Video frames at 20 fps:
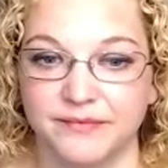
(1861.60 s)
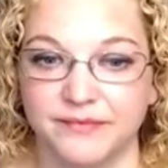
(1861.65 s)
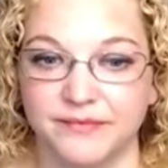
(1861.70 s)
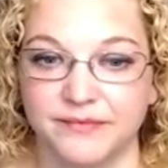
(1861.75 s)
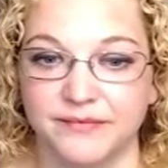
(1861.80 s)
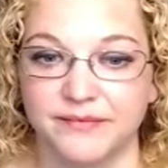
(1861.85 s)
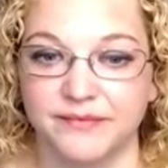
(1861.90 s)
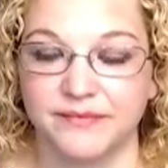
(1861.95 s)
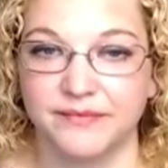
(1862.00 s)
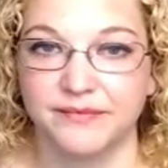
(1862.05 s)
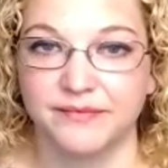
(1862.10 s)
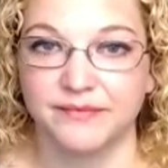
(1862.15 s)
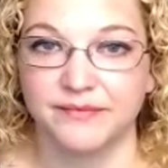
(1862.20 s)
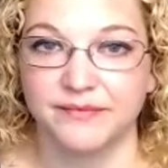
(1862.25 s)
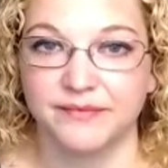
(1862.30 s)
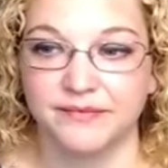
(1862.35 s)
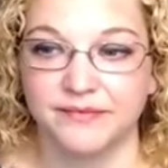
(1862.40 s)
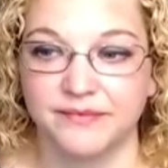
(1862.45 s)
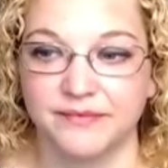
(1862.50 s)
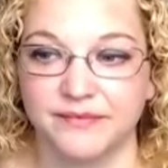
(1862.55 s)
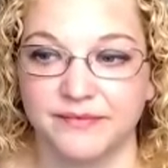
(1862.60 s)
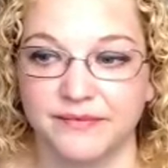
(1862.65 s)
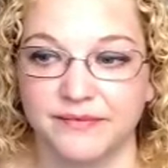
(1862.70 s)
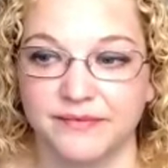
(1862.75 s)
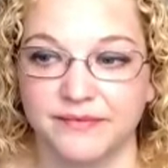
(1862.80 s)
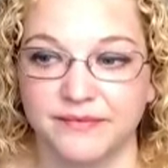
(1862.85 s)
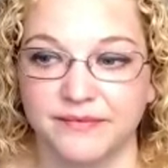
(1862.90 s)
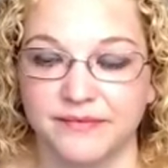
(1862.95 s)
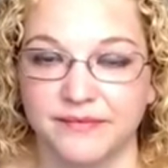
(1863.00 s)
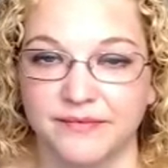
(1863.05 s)

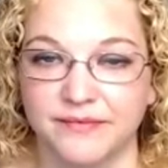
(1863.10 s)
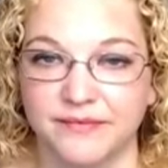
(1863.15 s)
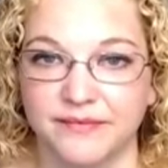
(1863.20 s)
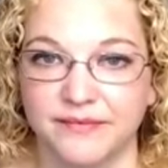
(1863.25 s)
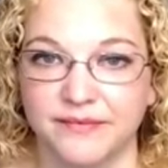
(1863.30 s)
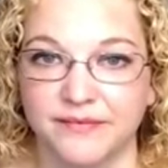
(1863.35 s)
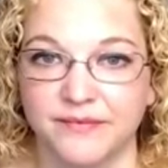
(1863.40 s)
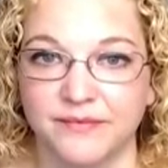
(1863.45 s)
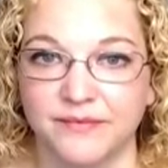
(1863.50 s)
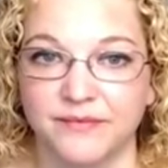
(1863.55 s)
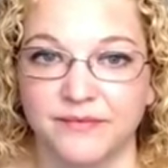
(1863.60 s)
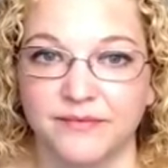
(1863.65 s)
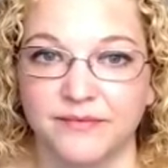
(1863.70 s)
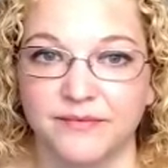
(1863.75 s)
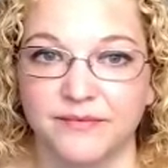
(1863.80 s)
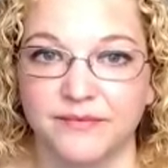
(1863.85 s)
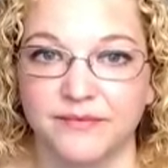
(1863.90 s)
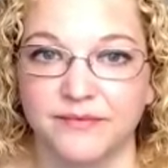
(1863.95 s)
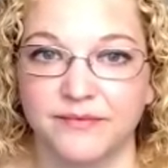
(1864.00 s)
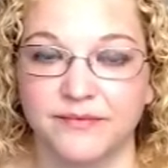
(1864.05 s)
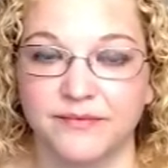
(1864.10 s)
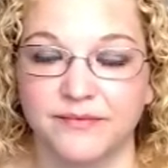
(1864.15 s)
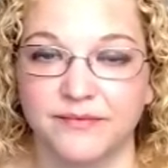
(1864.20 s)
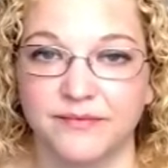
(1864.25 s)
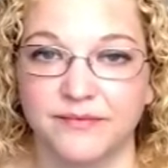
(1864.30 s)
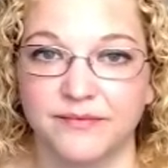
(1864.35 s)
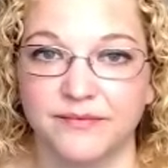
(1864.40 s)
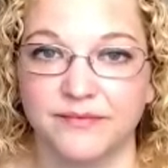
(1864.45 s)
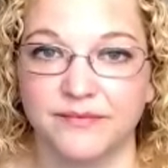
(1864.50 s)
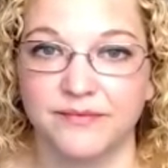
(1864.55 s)

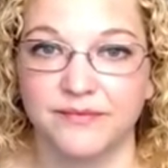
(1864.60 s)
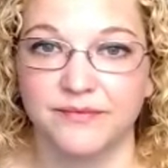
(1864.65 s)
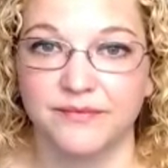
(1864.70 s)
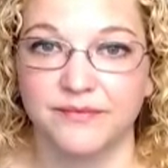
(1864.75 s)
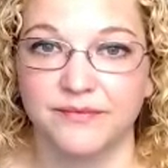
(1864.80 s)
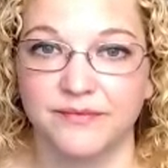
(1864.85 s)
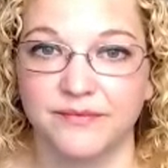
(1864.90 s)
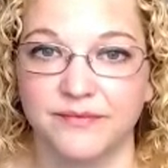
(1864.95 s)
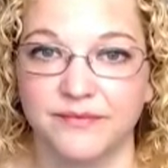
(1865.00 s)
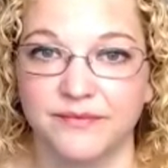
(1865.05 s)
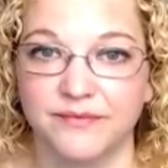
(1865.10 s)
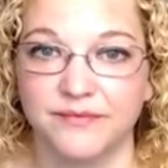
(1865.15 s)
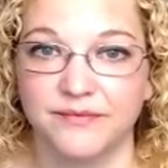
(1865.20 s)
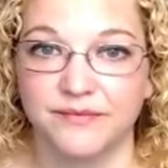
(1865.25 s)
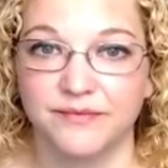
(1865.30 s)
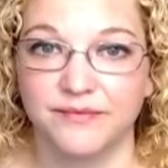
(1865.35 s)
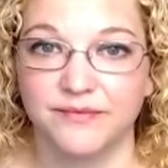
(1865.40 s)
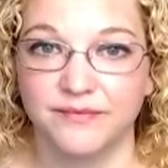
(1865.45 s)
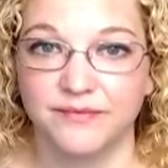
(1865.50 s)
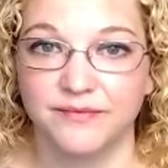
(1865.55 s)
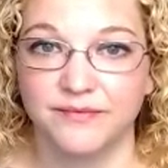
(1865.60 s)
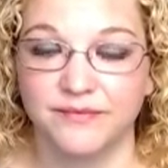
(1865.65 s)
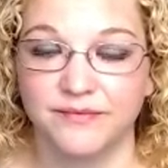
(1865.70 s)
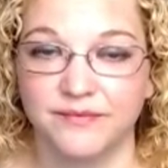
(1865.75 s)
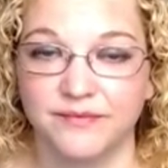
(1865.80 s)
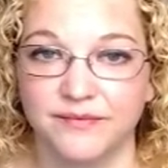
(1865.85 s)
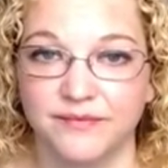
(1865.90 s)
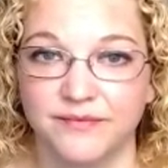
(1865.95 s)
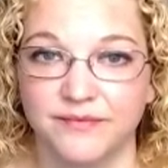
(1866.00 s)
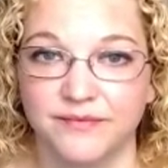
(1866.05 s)

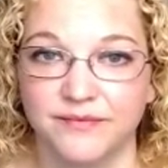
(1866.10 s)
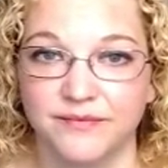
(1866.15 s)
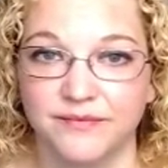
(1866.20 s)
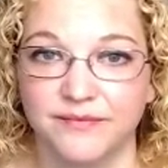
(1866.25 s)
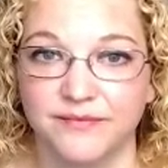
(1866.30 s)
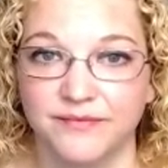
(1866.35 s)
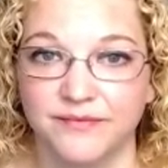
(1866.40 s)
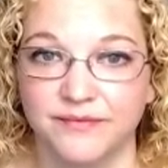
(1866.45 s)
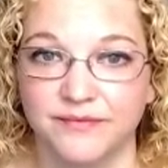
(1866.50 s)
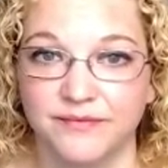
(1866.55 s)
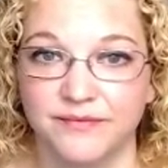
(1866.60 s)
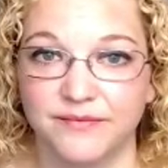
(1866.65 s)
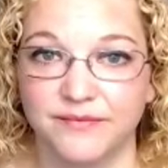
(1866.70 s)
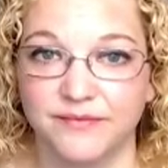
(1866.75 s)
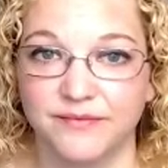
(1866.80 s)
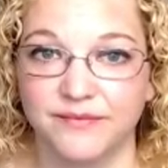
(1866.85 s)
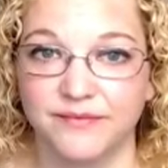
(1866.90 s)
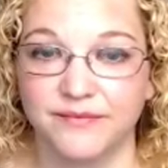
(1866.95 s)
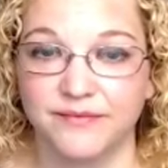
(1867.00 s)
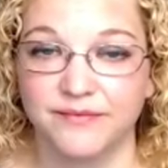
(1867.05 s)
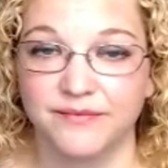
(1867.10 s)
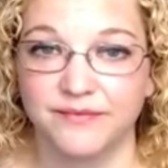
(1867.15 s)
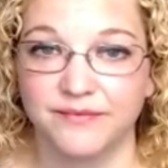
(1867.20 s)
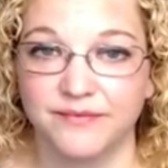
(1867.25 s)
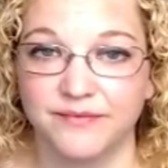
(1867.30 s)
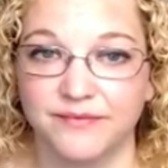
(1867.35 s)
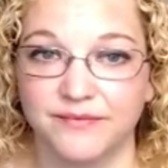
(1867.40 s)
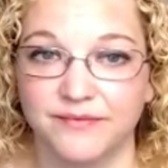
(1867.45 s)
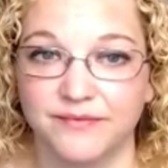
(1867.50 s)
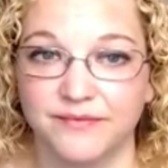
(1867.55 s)

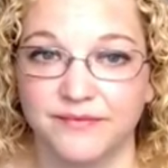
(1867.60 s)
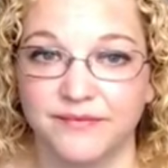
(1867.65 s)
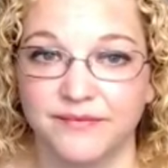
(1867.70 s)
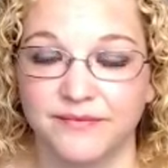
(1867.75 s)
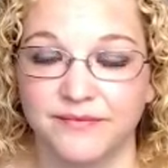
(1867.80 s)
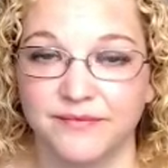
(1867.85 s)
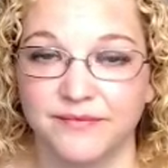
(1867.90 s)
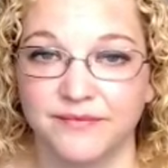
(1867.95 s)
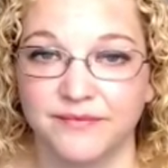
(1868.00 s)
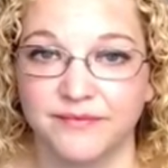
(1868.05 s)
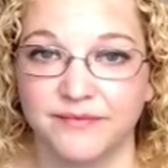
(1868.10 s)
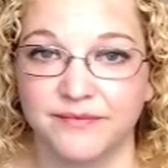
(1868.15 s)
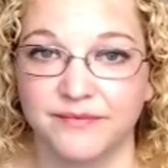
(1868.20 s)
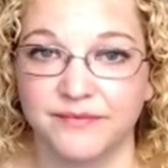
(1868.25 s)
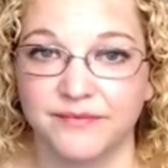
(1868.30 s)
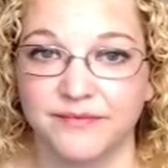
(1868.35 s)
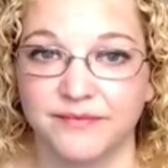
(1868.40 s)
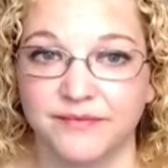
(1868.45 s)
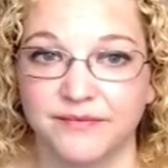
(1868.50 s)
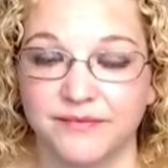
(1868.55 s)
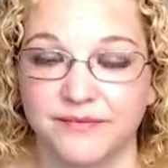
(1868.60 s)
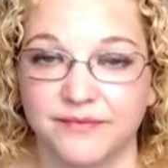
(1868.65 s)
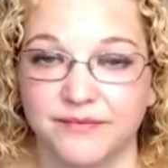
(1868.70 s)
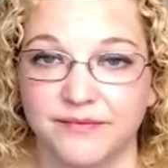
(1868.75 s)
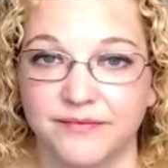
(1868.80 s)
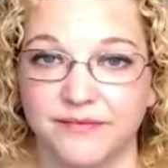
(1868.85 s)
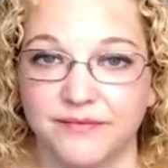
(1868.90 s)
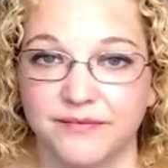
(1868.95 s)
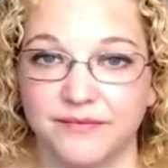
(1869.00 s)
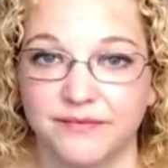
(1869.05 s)

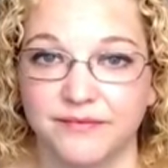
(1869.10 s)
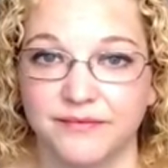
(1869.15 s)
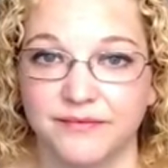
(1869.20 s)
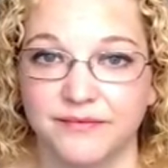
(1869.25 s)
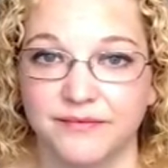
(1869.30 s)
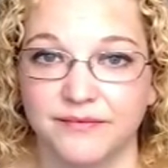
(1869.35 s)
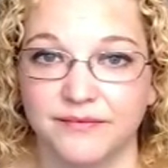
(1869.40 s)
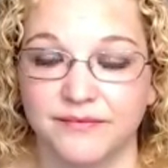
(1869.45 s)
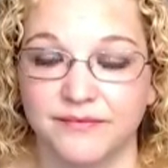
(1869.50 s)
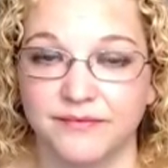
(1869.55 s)
(not speaking)